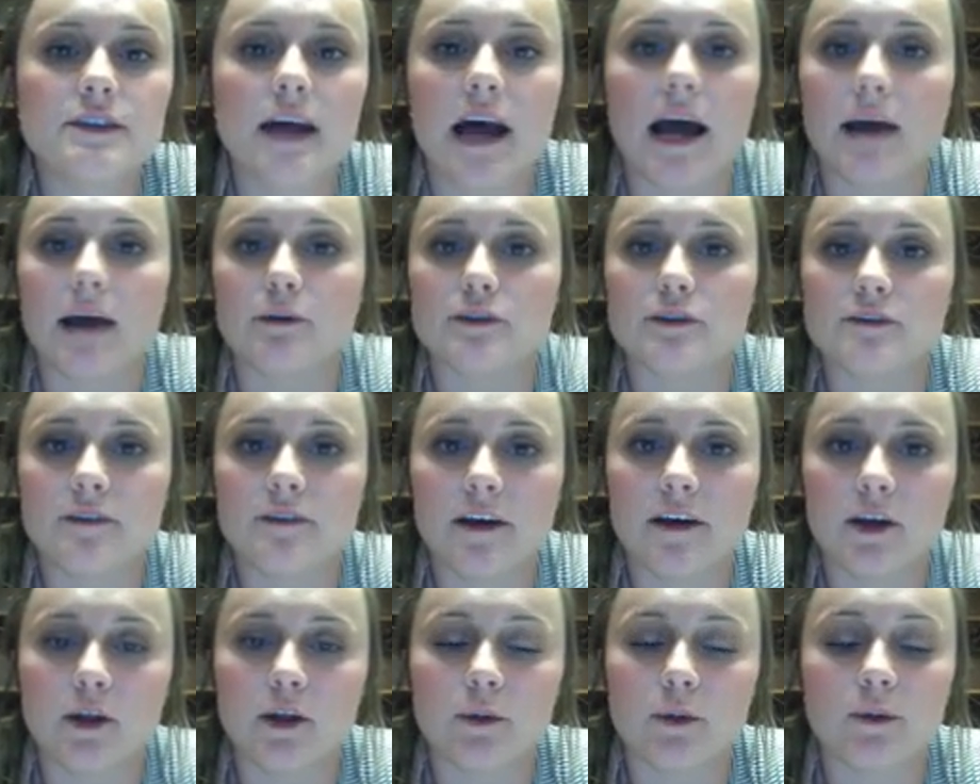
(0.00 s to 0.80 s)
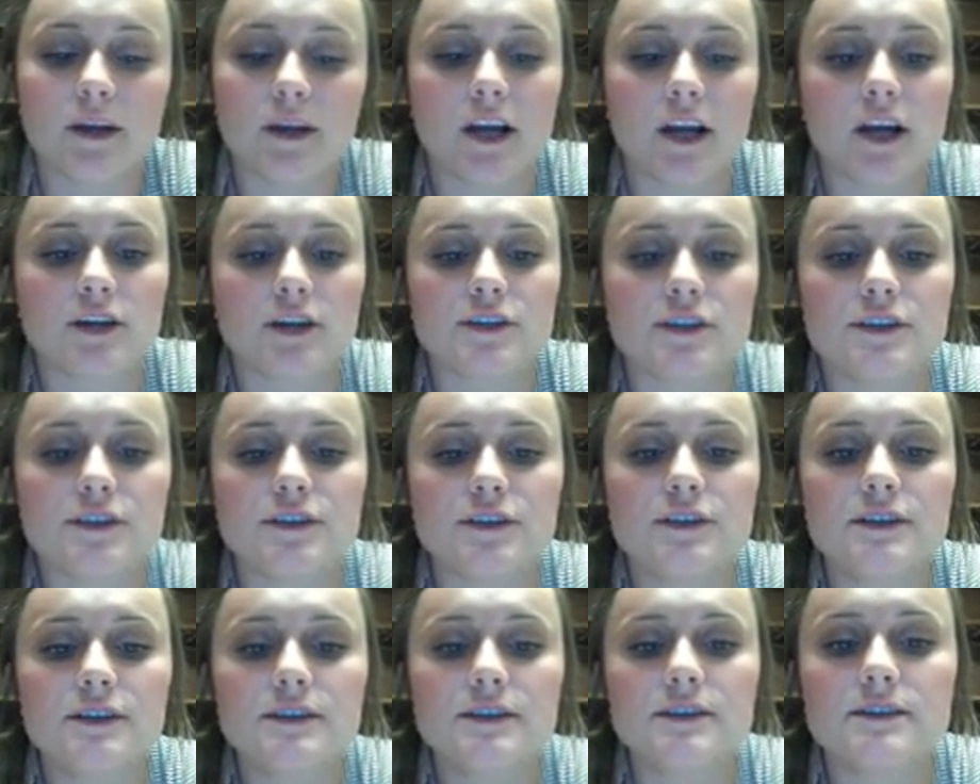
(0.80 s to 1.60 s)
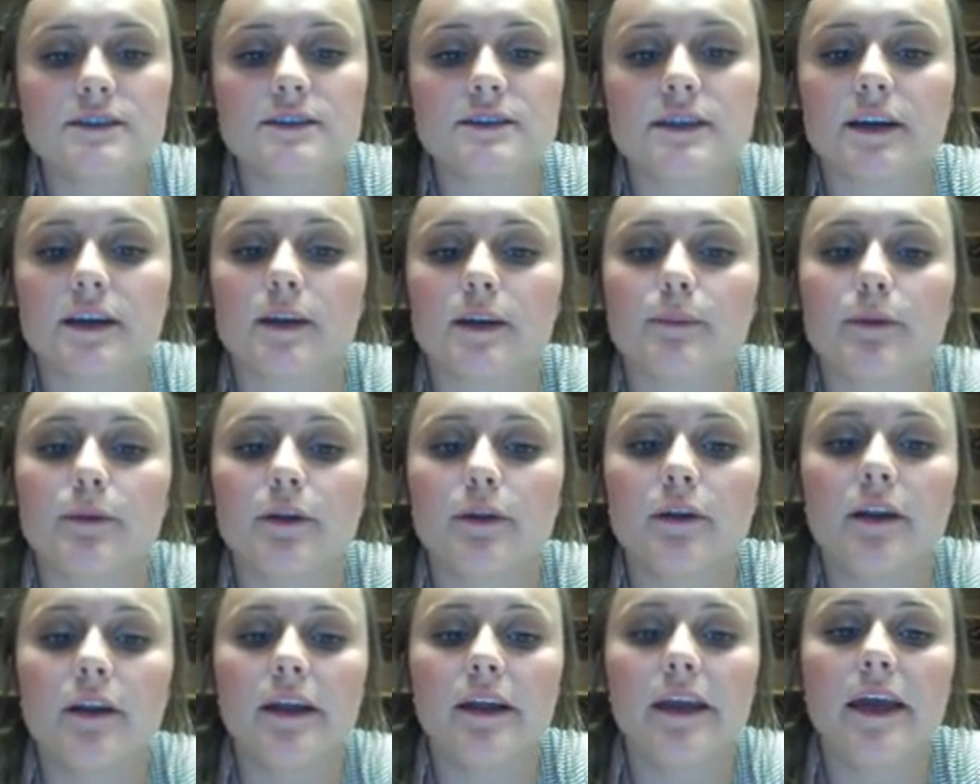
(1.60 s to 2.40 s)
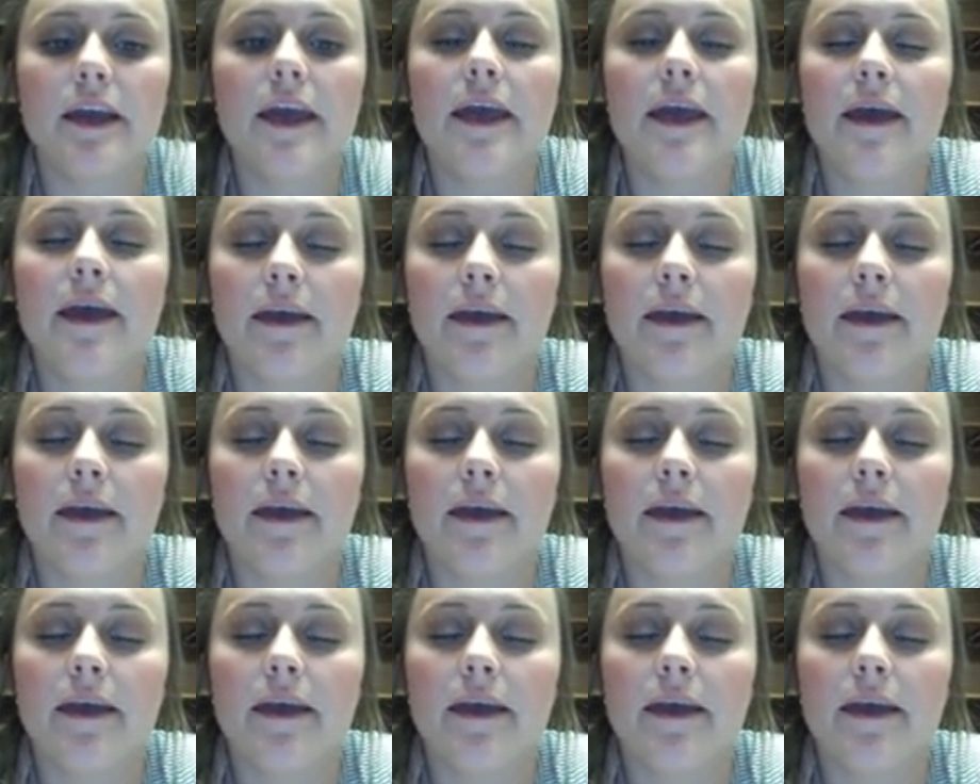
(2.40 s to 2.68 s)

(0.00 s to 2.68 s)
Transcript: I was valuing our students, the community,